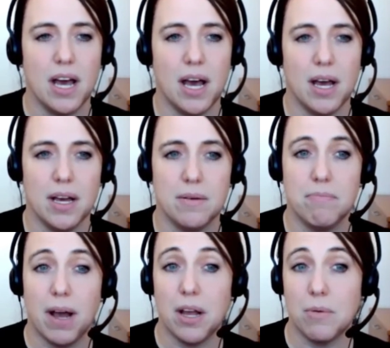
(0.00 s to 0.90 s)

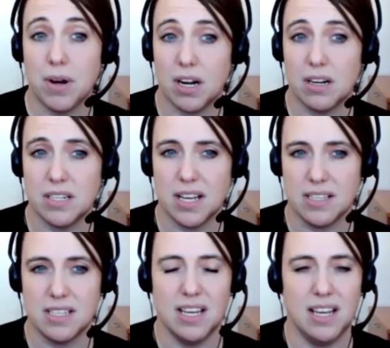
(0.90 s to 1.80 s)
biomarker
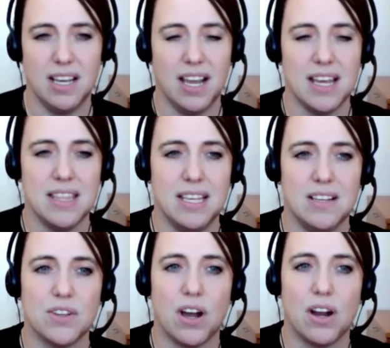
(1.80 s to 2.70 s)
testing, and
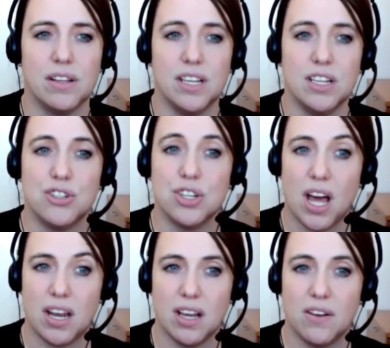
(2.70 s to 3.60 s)
these are the
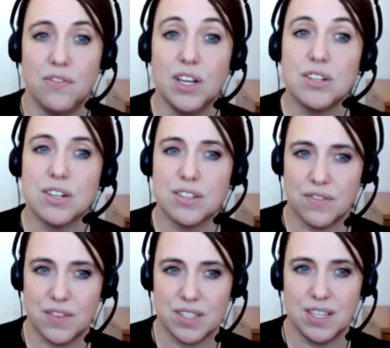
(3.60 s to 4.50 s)
genetic features
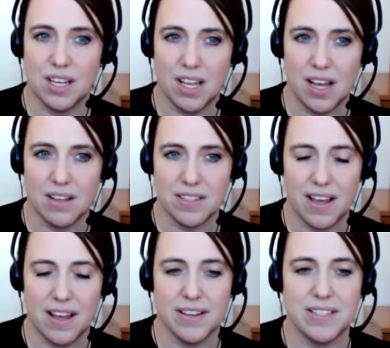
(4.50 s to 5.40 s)
of the CLL
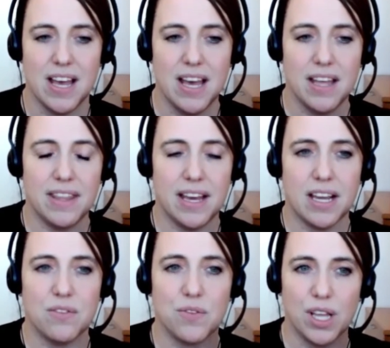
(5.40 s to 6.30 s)
cells that
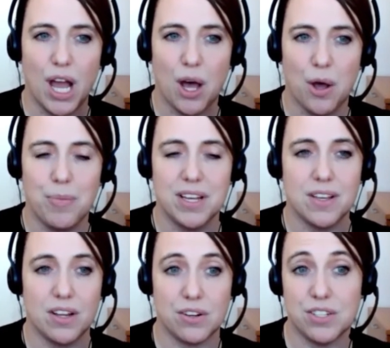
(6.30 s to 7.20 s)
can really help us
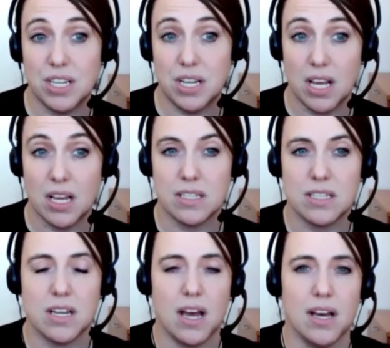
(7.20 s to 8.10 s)
understand
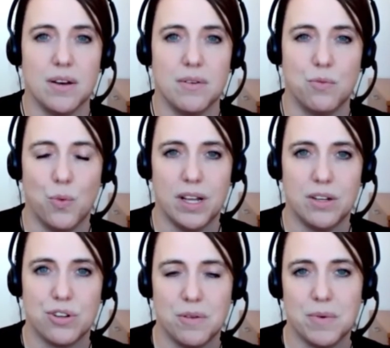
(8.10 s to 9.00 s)
what
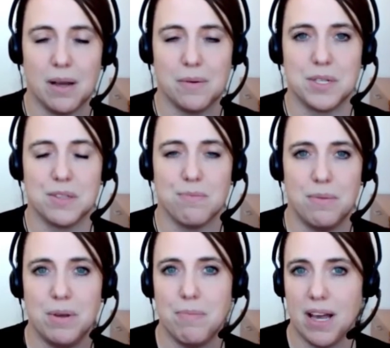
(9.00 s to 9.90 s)
treatment options
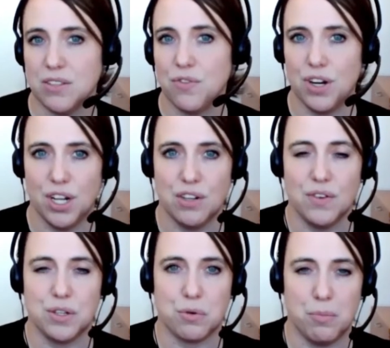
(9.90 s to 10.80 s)
might be best for an
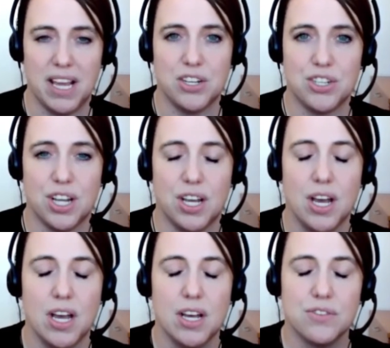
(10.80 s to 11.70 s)
individual patient.
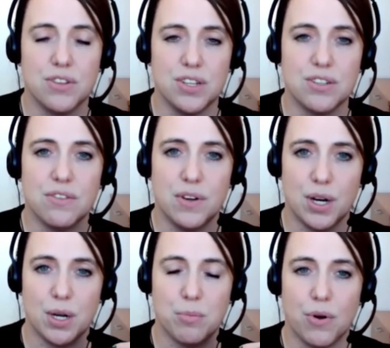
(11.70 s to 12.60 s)
So these are
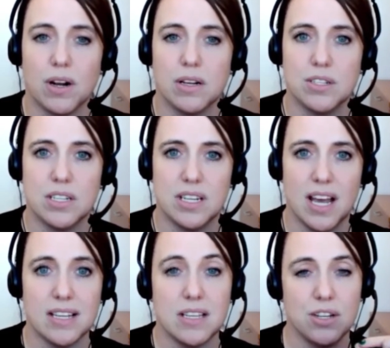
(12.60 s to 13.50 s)
very important to
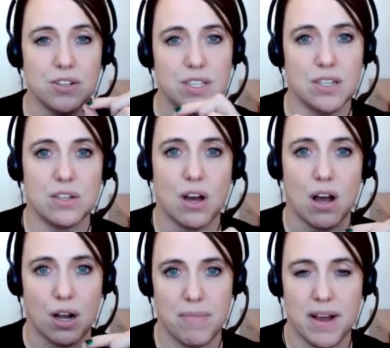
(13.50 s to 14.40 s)
test, and you'll see us
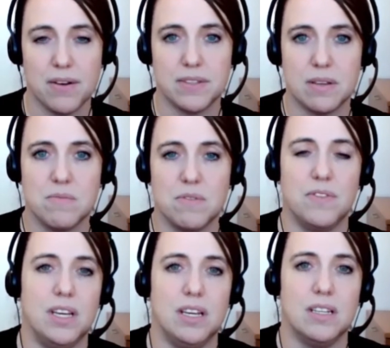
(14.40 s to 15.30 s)
talk about some of
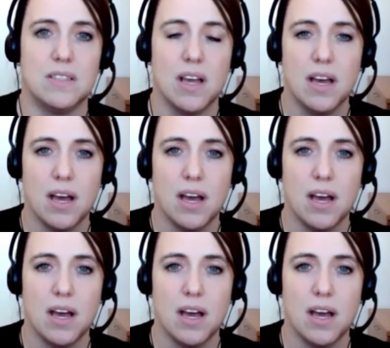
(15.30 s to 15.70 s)
these